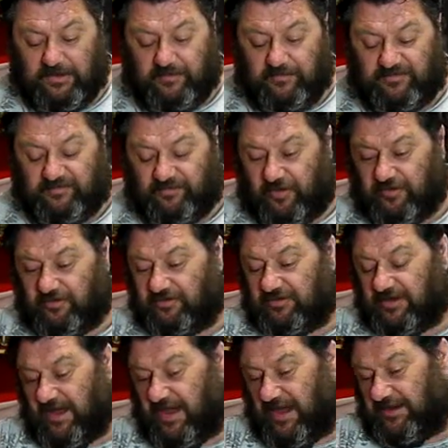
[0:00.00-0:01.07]
it was bottled
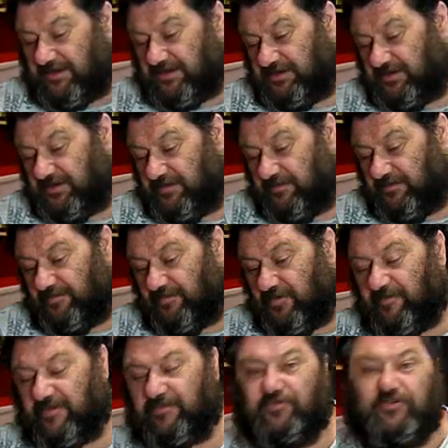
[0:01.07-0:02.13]
at
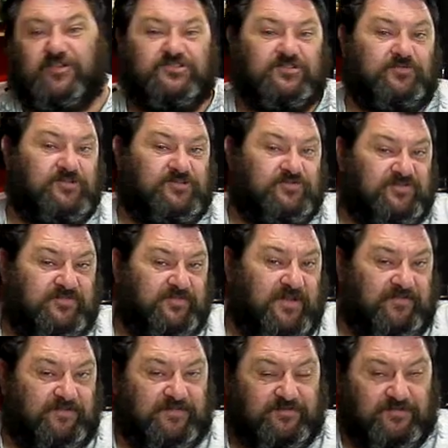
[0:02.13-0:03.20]
ferment pressure which was
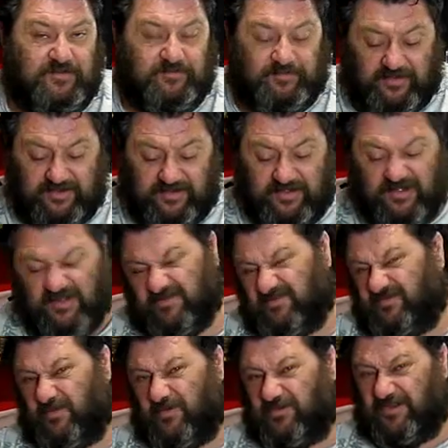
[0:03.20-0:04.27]
about 15 P
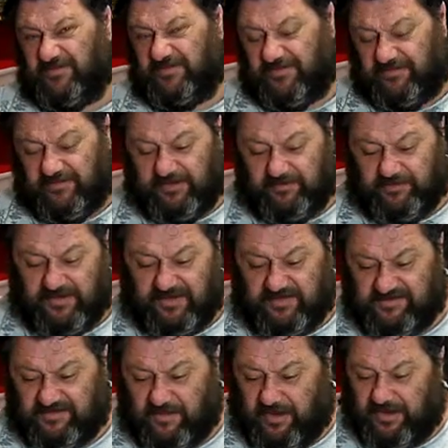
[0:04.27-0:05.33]
14 15
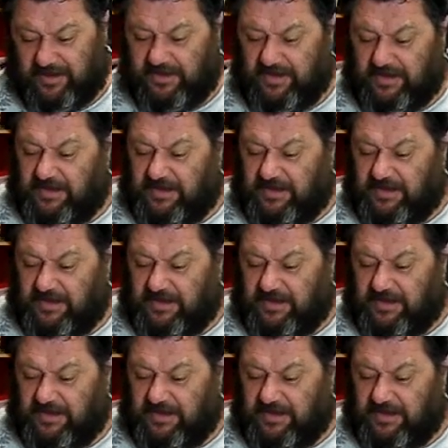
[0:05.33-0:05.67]
psi